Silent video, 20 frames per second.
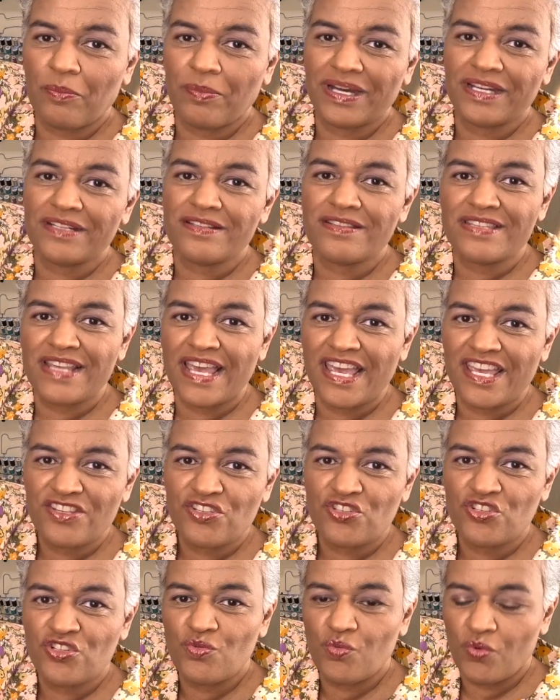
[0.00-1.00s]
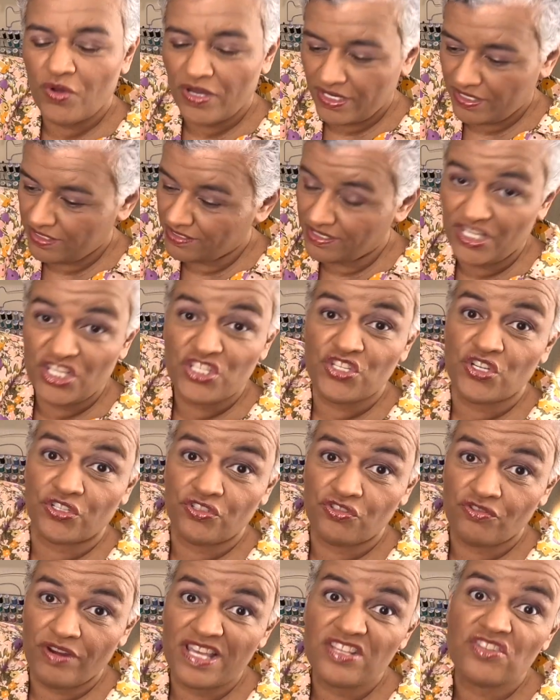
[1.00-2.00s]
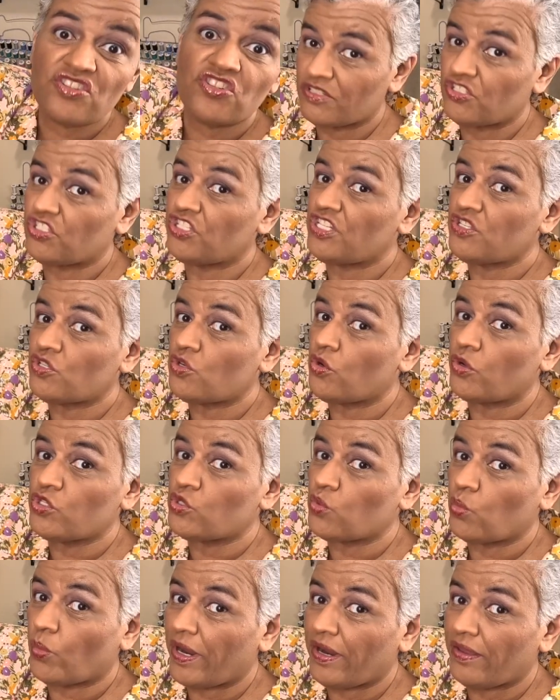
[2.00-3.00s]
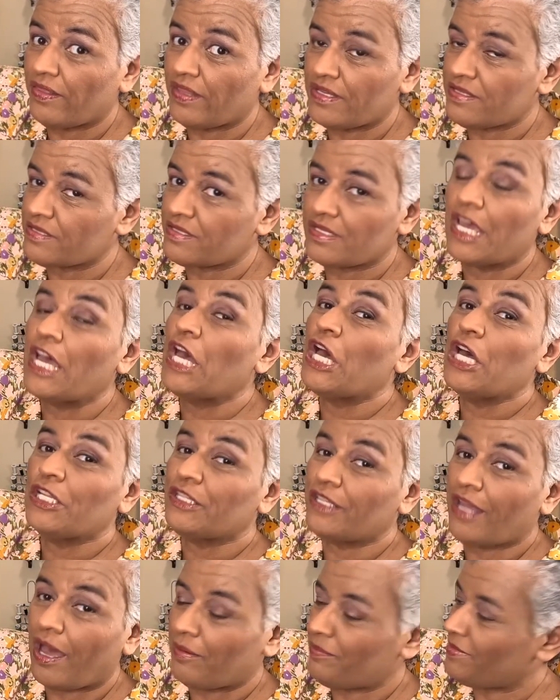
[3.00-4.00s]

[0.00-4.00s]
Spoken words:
buttons as she wanted. It's her dress. She's going to wear this, not